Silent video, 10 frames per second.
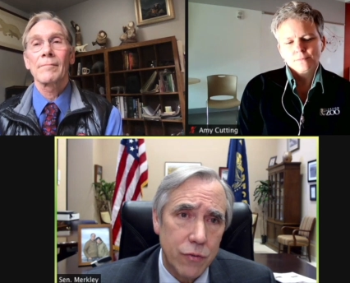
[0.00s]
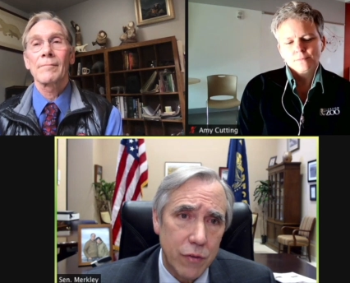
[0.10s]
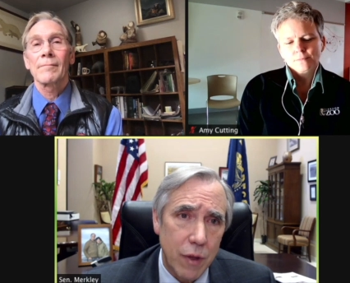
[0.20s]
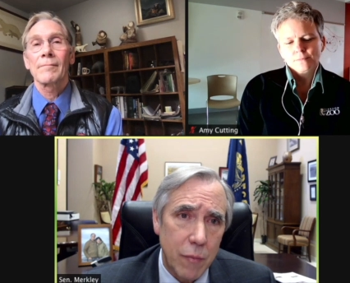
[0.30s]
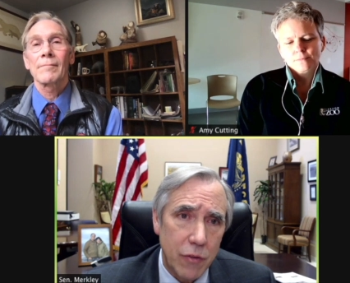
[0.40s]

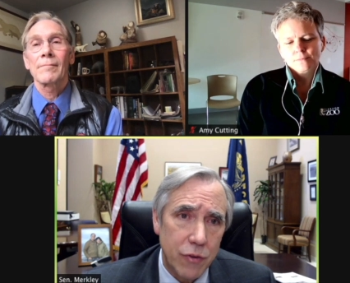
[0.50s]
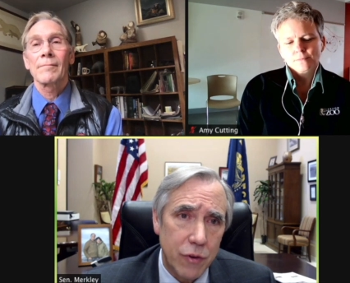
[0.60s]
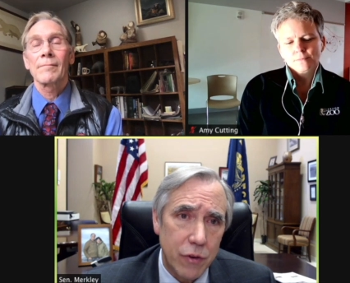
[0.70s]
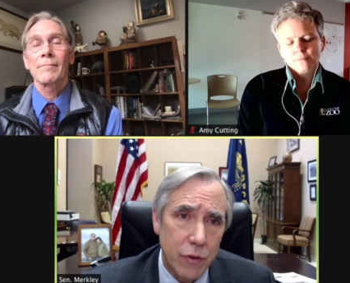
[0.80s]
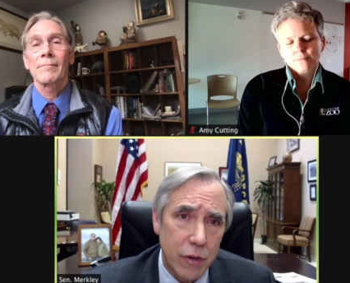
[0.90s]
Speaker 1: as I
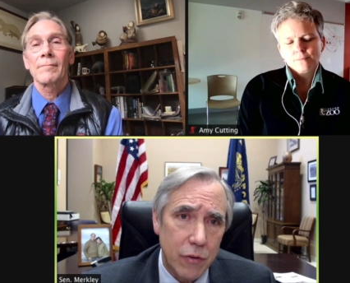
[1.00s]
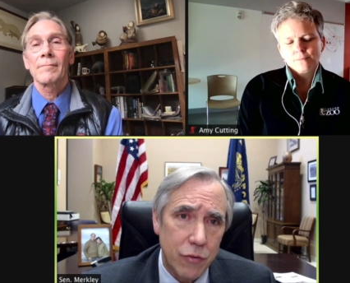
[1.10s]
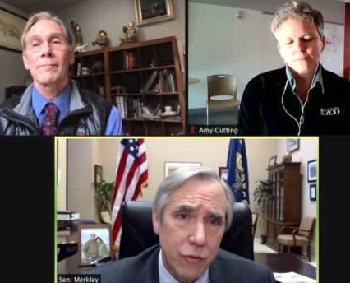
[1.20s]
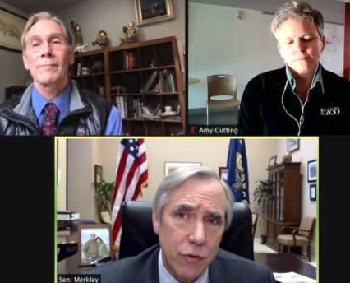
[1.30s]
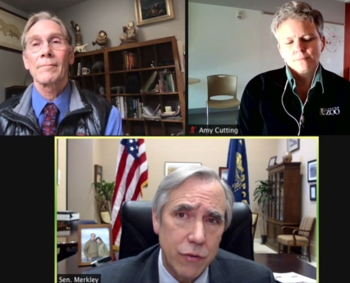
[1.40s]
mentioned, in,
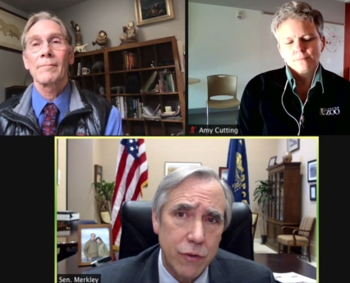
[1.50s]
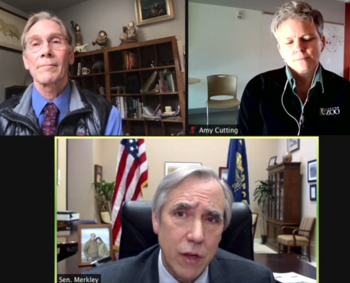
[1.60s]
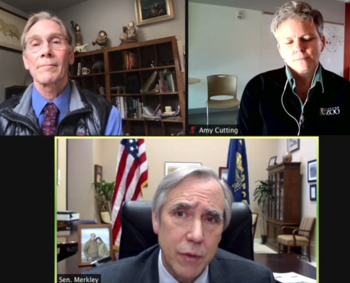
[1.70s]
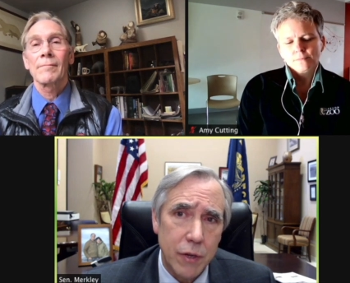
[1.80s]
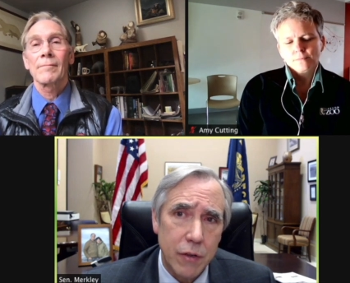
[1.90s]
insurance
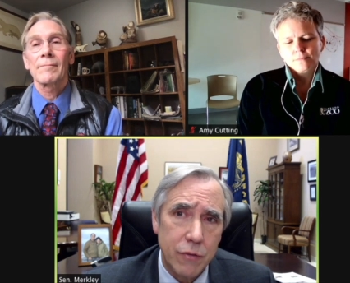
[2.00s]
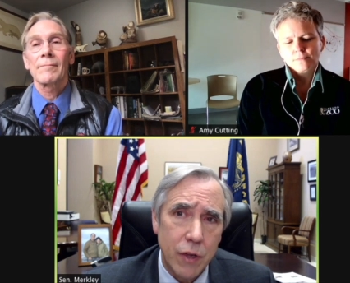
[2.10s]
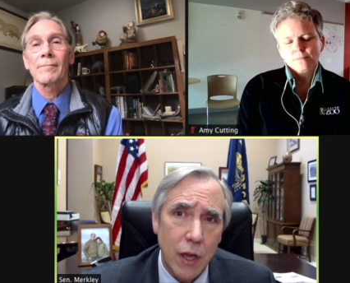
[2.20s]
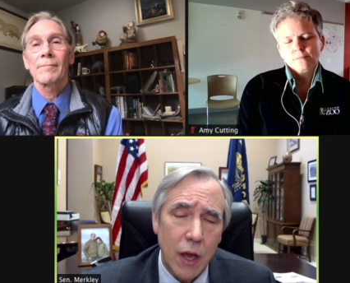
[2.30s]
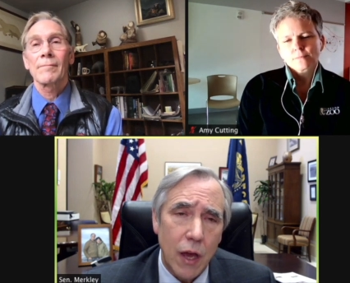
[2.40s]
companies.
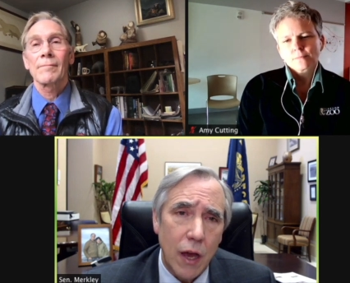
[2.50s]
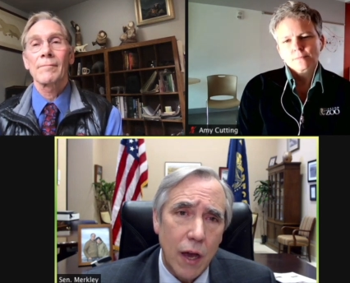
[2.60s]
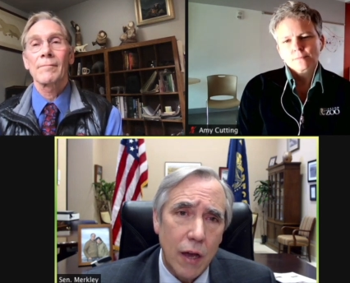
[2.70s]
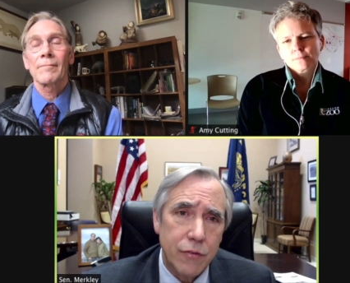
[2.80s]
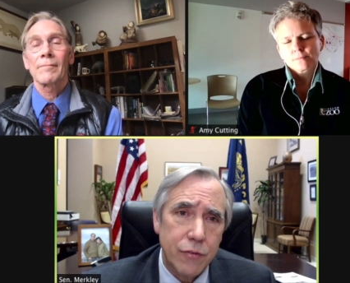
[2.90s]

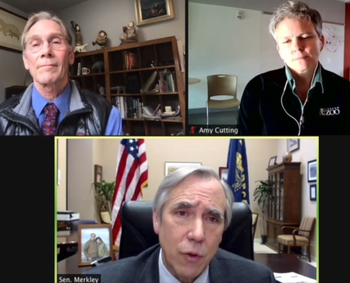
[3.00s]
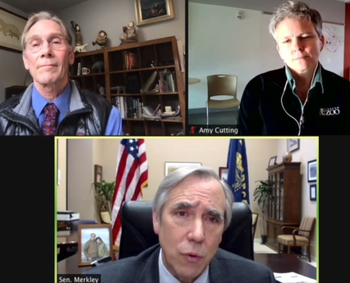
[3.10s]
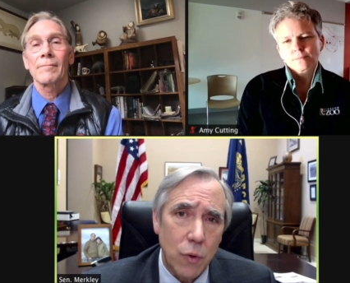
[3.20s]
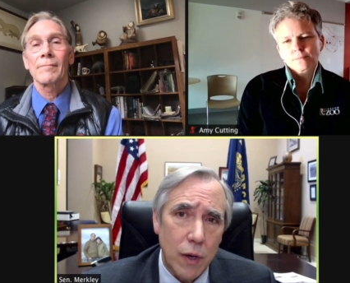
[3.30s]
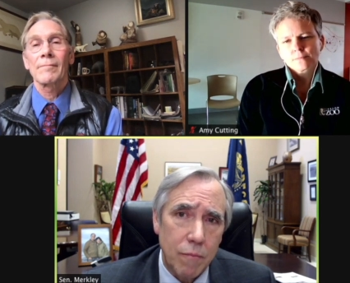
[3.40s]

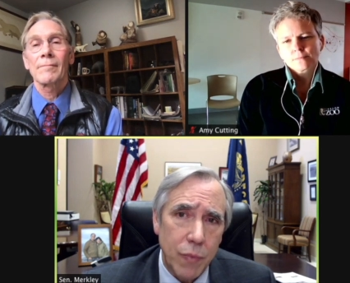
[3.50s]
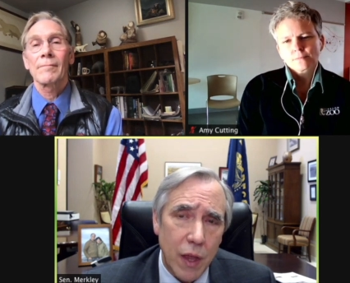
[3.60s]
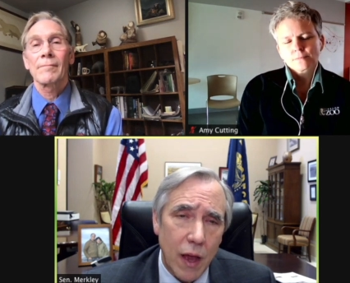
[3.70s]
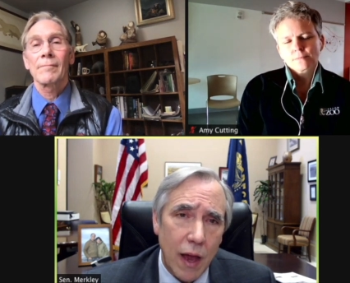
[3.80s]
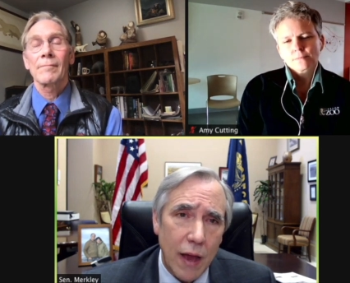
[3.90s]
so um,
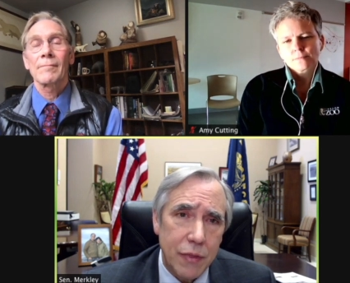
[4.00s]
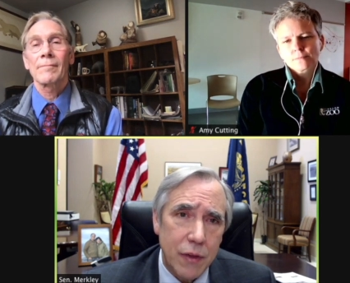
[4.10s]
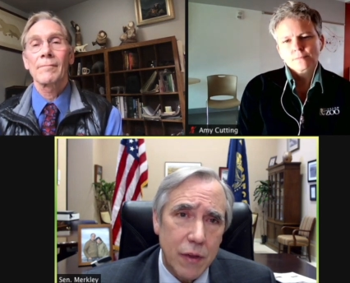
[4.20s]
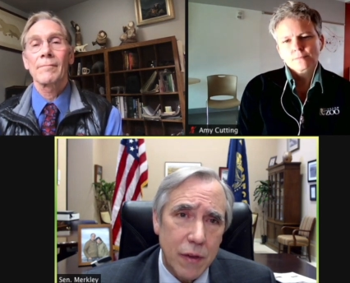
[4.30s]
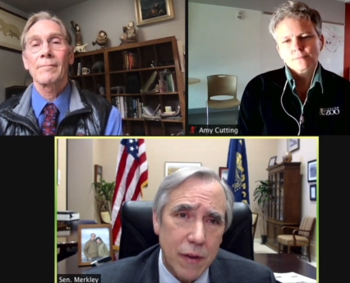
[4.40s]
I
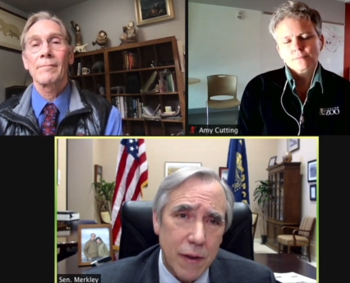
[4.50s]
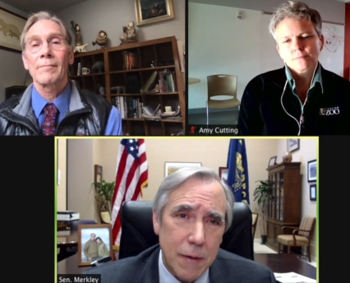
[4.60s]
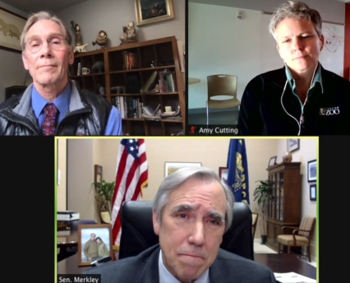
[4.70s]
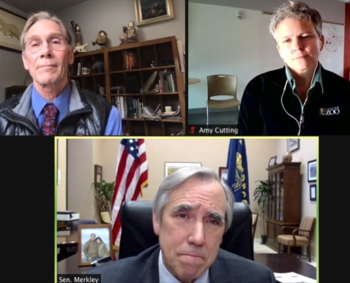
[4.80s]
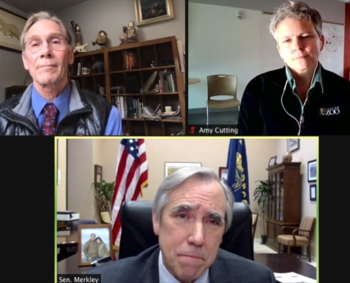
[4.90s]
think
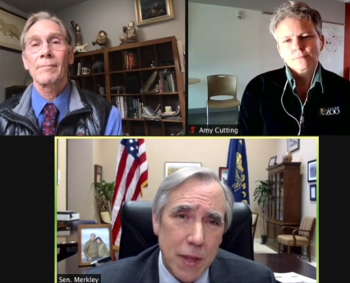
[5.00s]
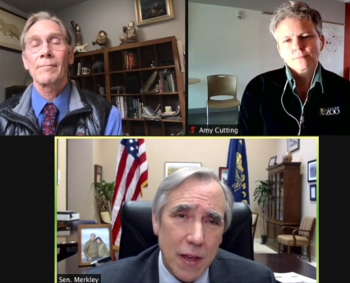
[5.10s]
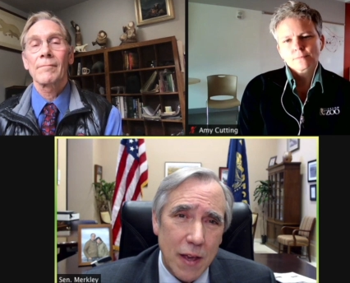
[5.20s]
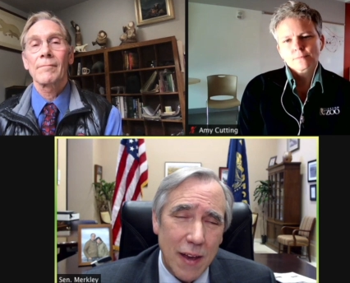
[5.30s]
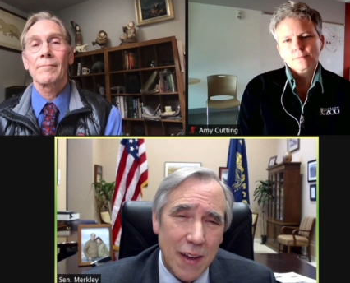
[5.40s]
um,
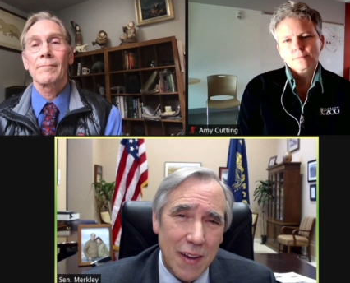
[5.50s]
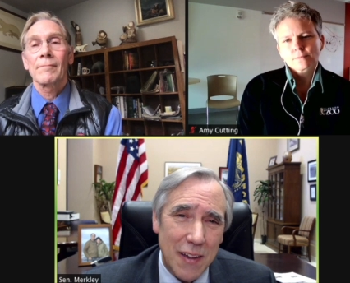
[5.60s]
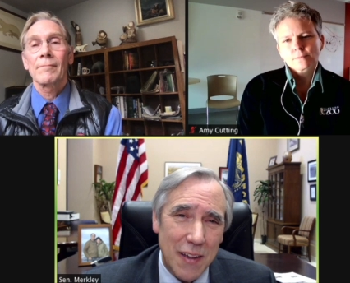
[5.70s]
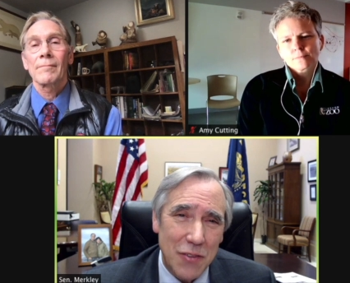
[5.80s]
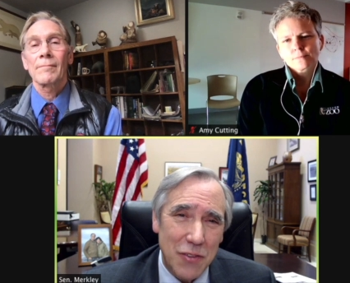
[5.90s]
uh,
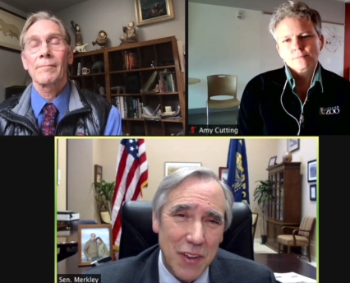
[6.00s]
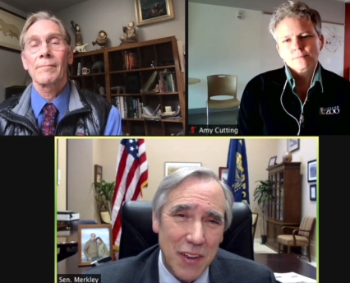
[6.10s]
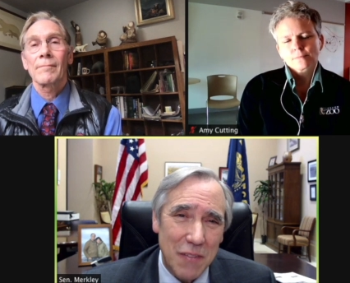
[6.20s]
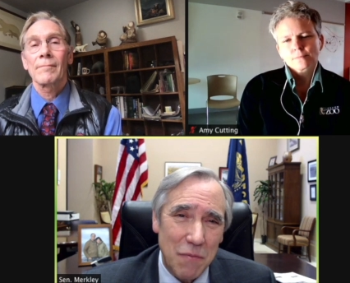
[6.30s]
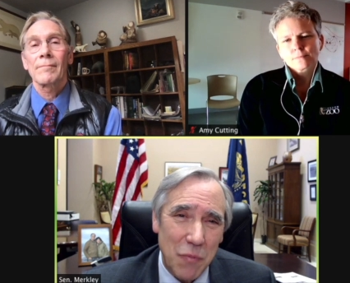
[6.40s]
it's
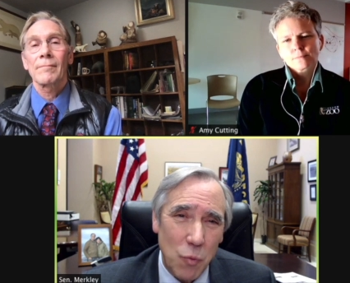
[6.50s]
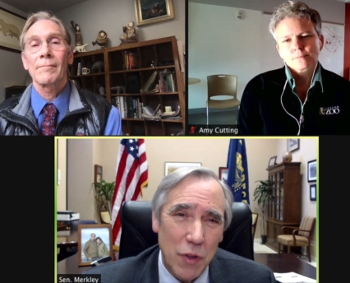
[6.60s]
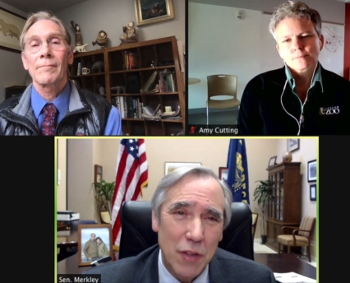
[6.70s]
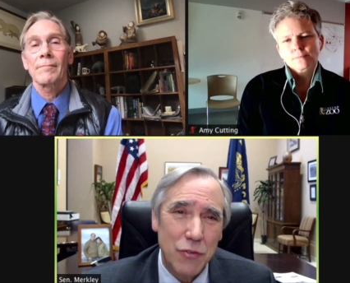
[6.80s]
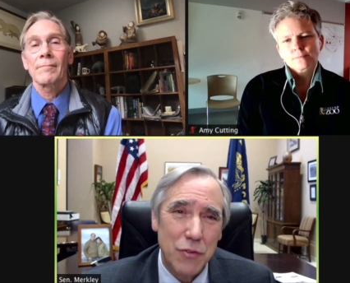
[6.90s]
uh, we'll
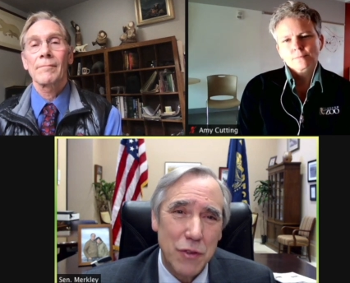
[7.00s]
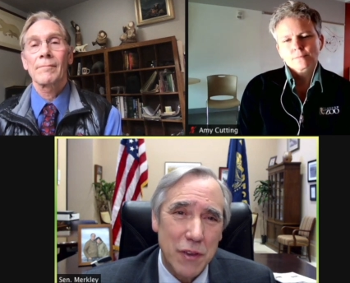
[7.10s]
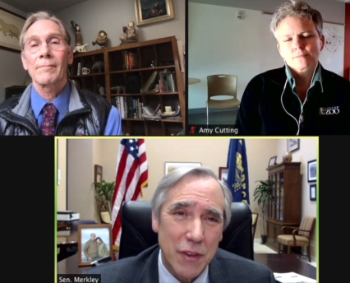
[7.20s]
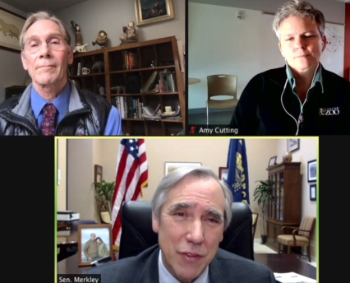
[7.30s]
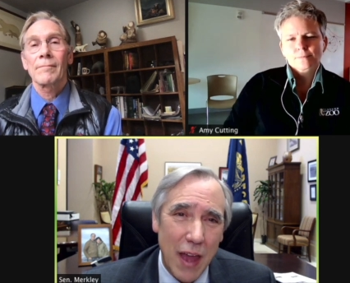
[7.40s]
get you the
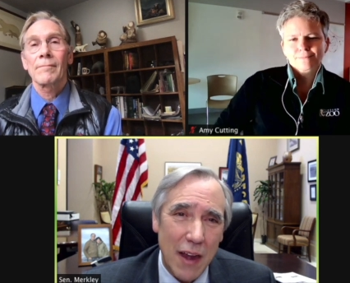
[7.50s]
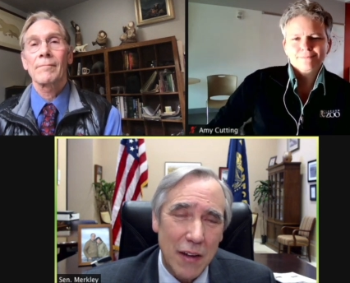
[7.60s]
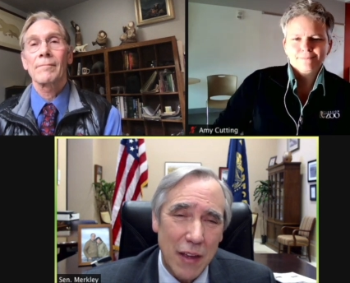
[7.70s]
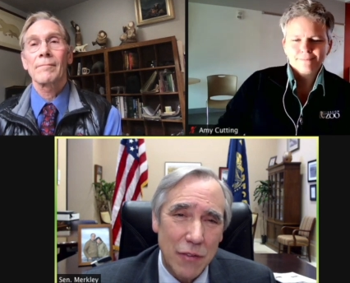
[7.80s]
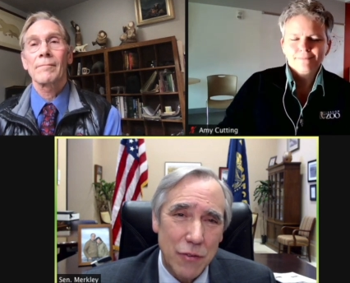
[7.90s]
exact
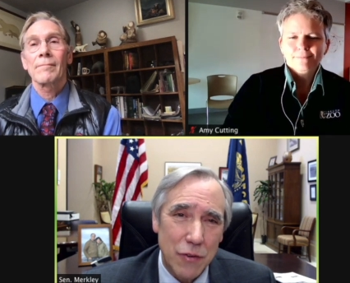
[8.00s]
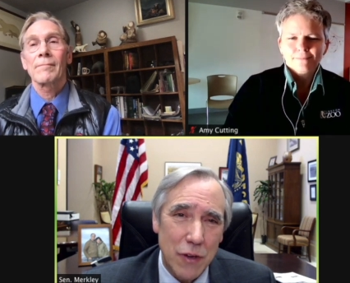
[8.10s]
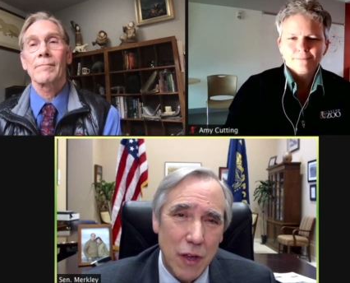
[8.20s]
answer.